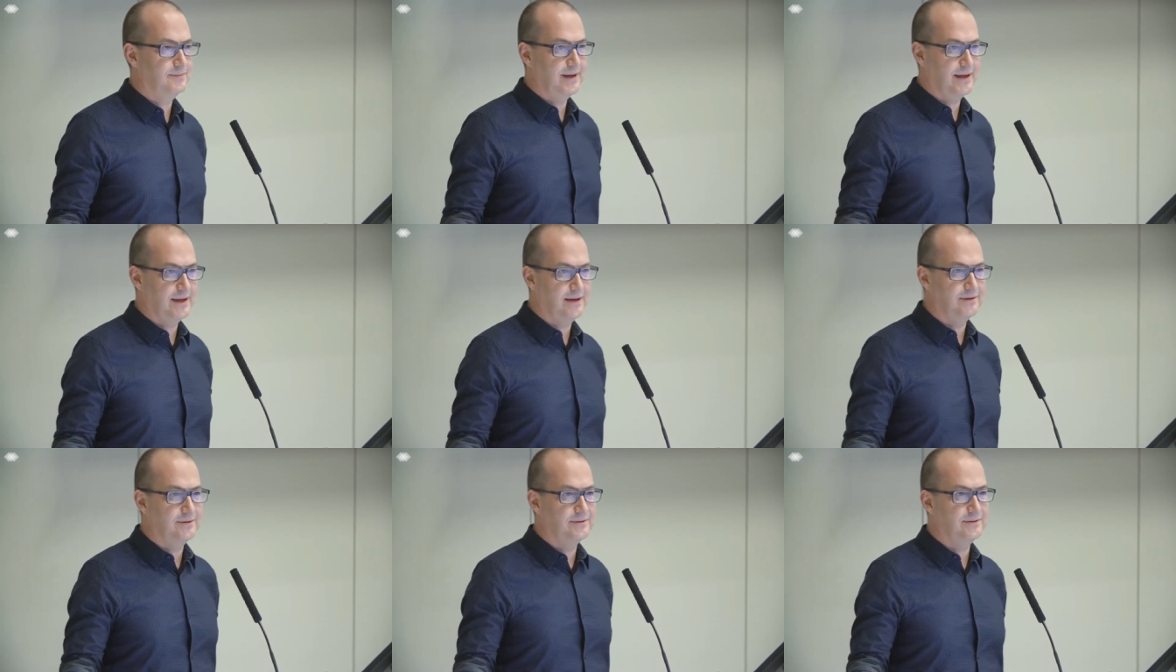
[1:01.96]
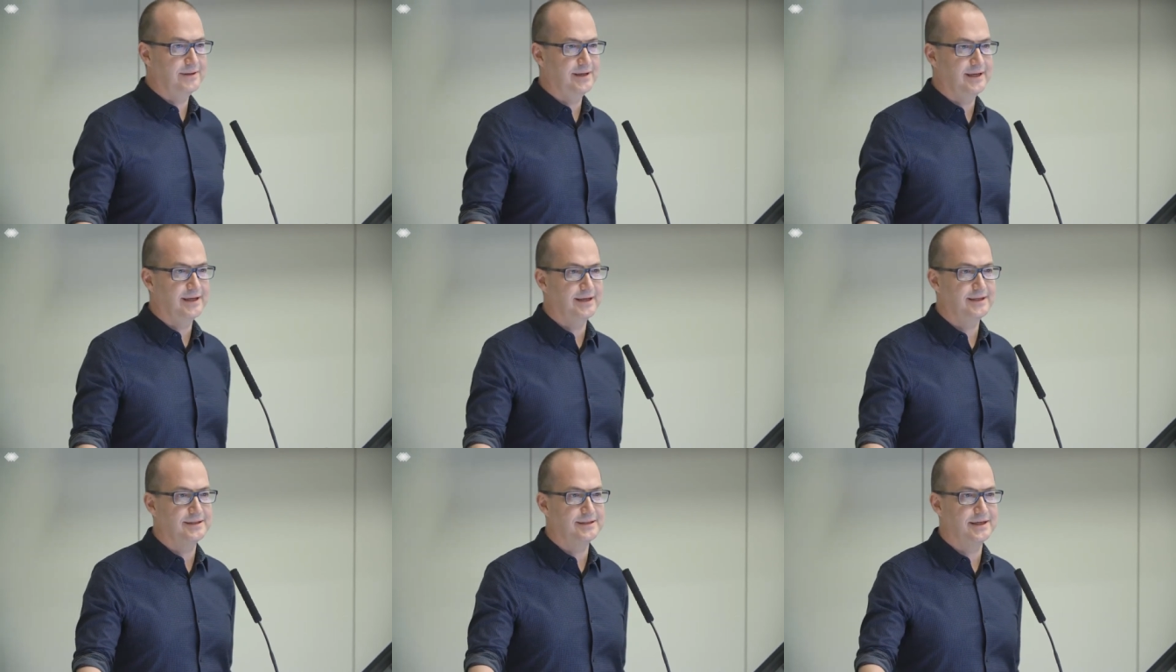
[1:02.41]
how the
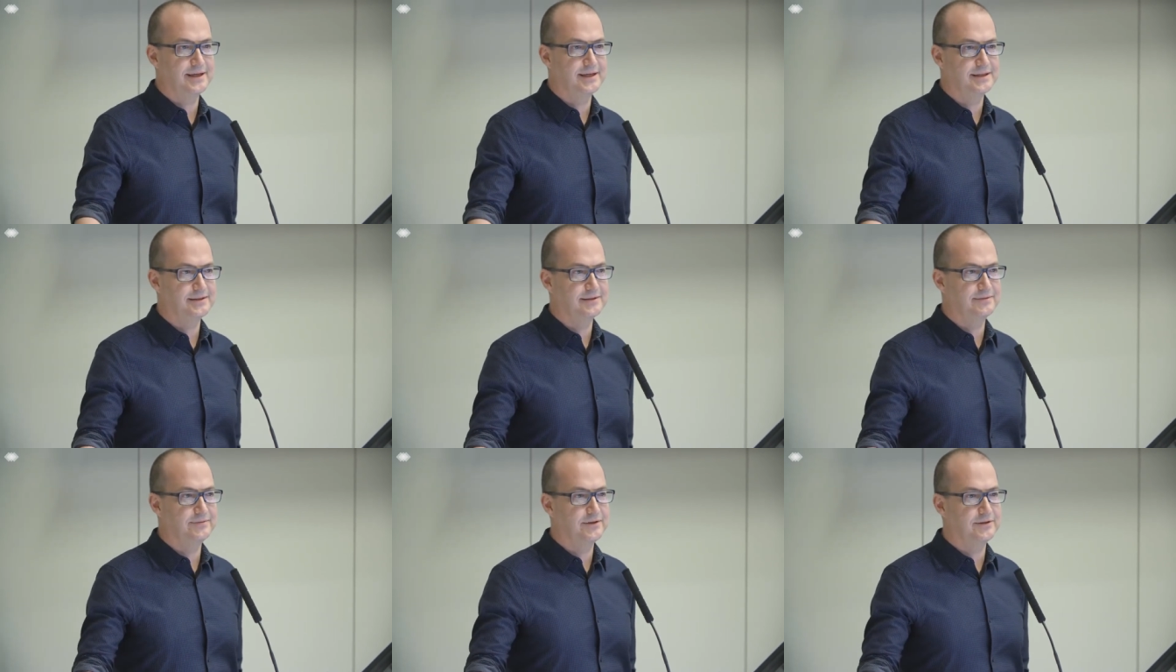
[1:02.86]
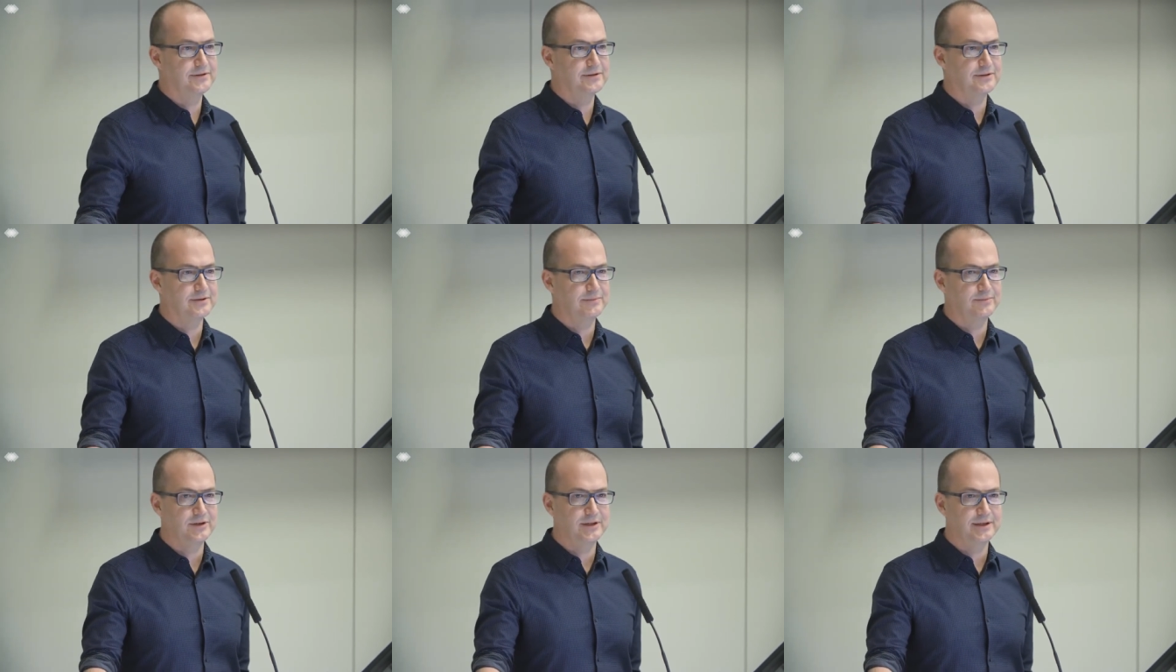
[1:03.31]
NHS views
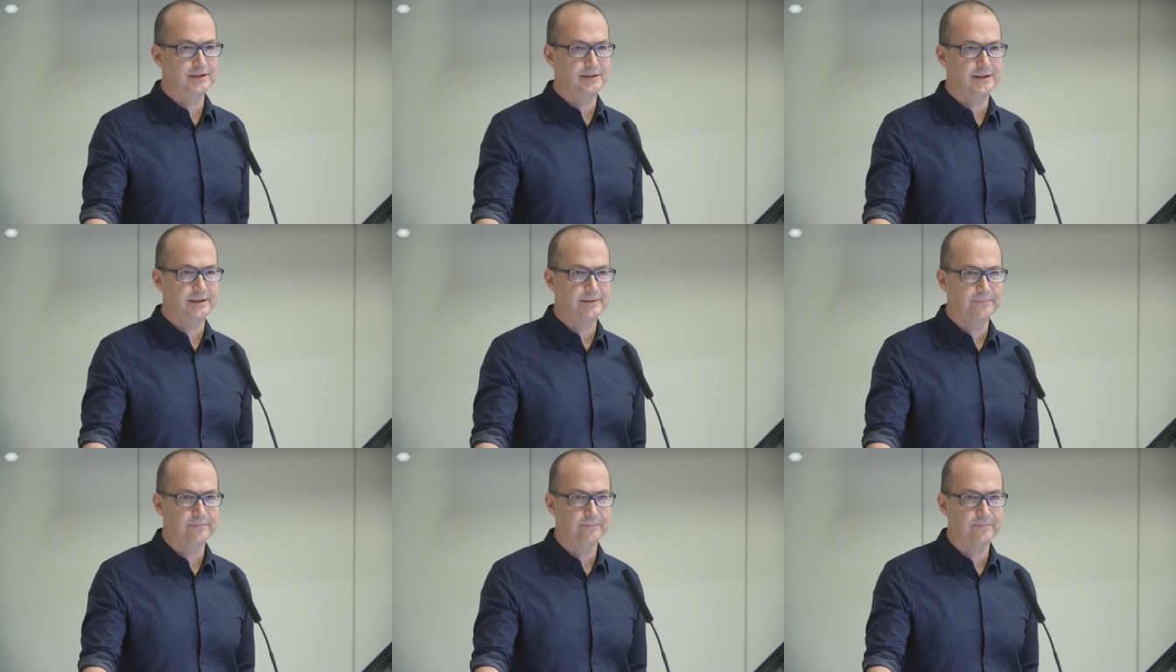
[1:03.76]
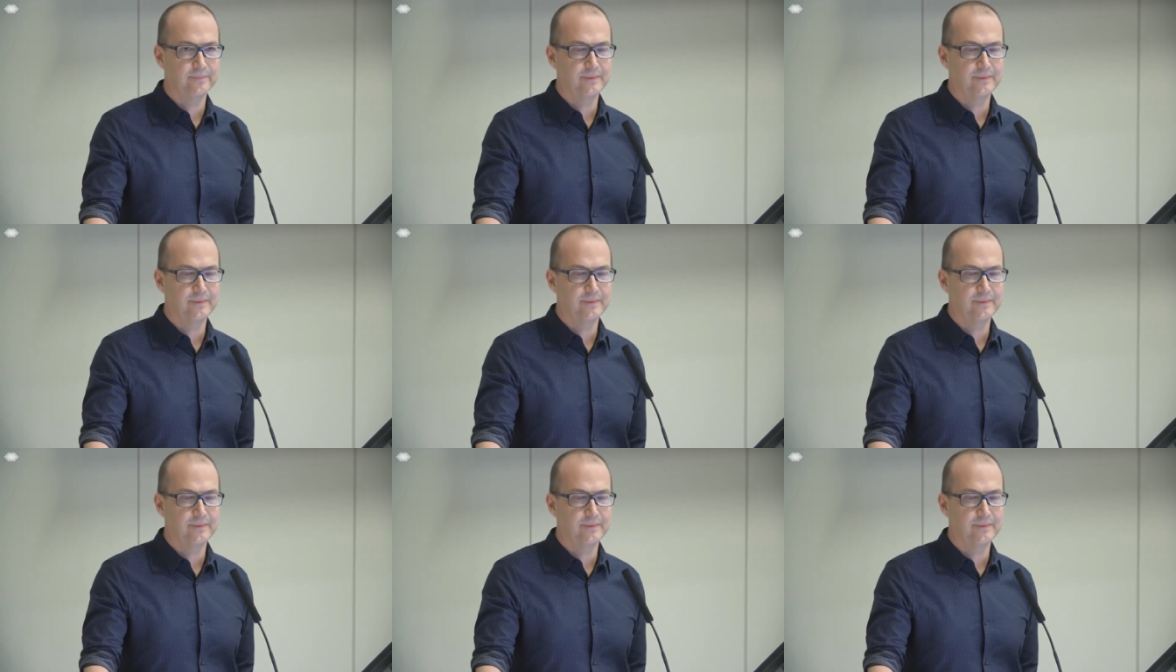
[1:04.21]
community.